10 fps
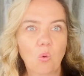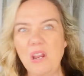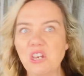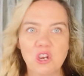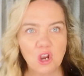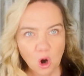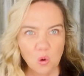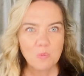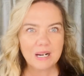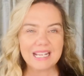what
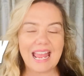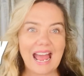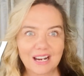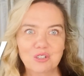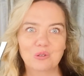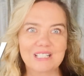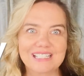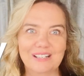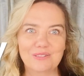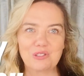nobody actually
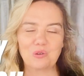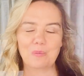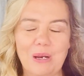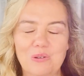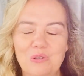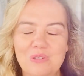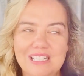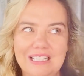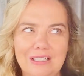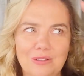tells you about New
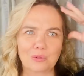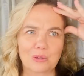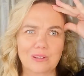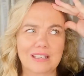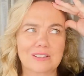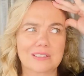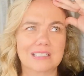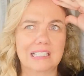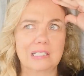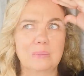Zealand, or that's just
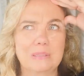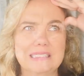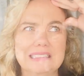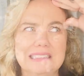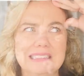a little bit.